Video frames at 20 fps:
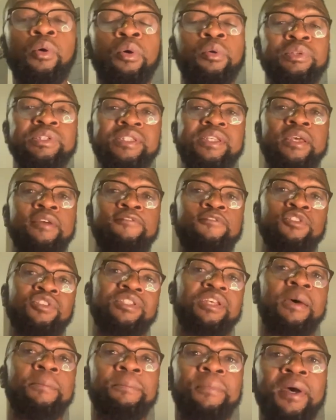say
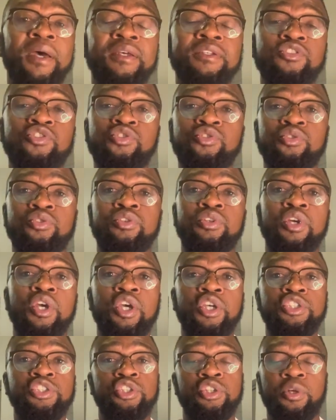first-time buyers should
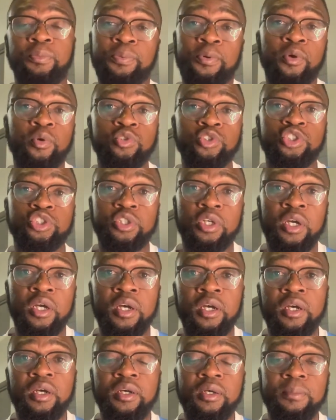approach
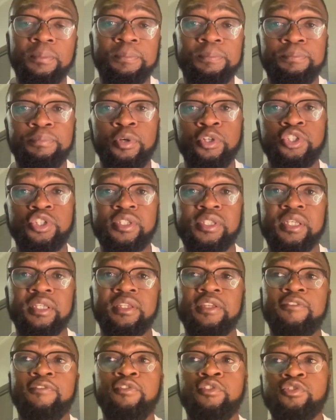purchasing
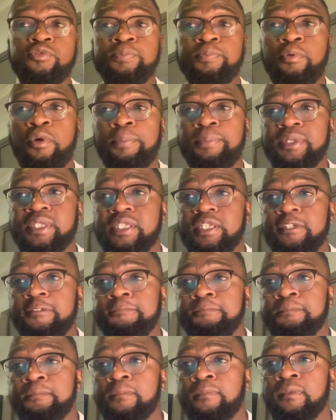their first property.
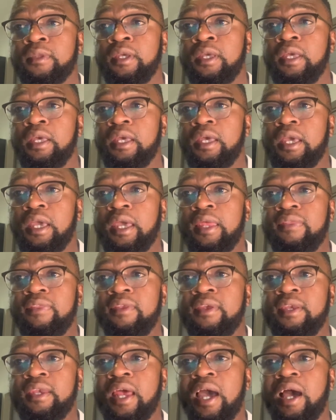And
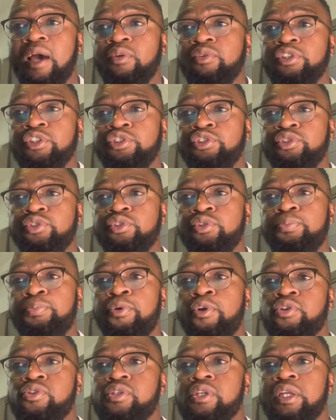then how did you
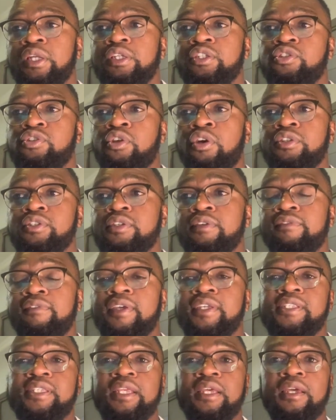personally start
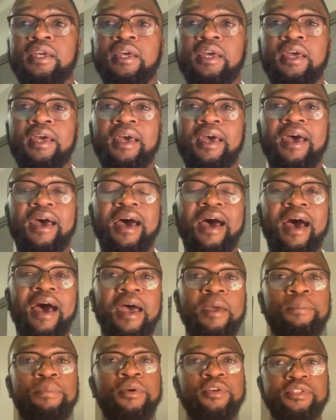investing?
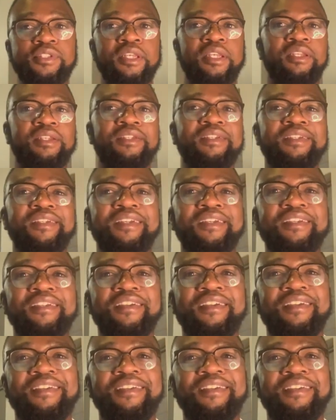I personally